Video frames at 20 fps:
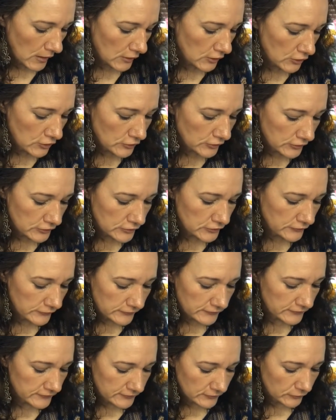You can use
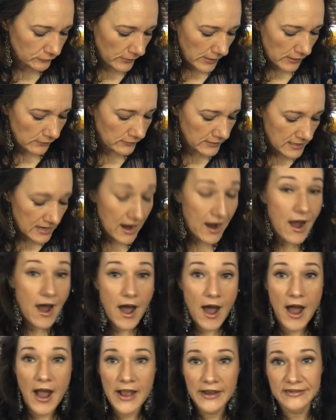this around the
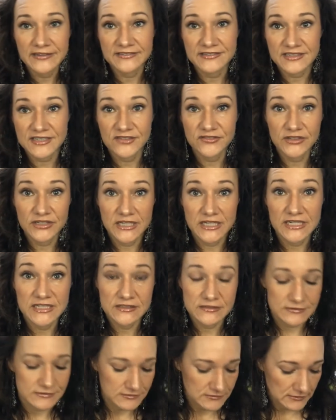eyes even.
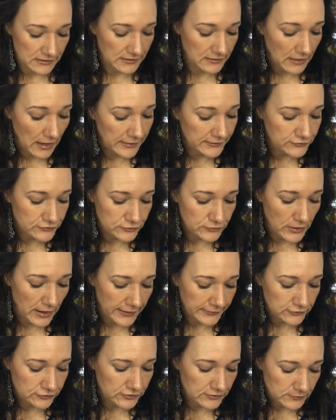I do
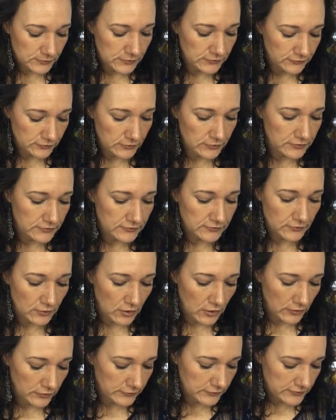eye treatments with this
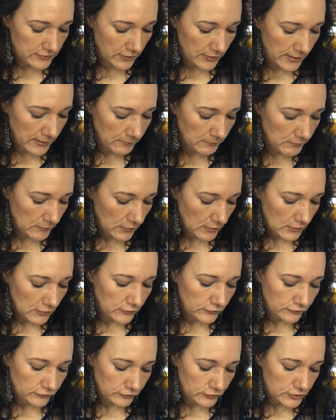all the time.
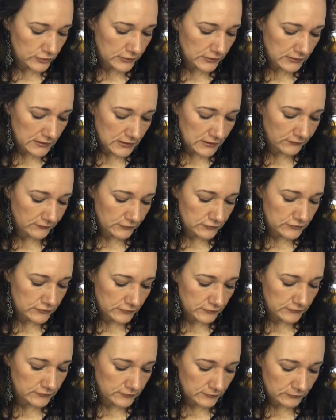So you can even do
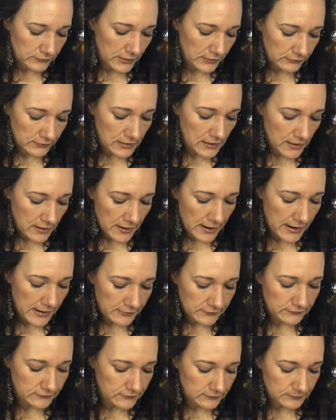this around the
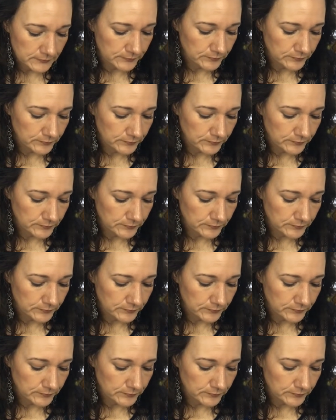eyes.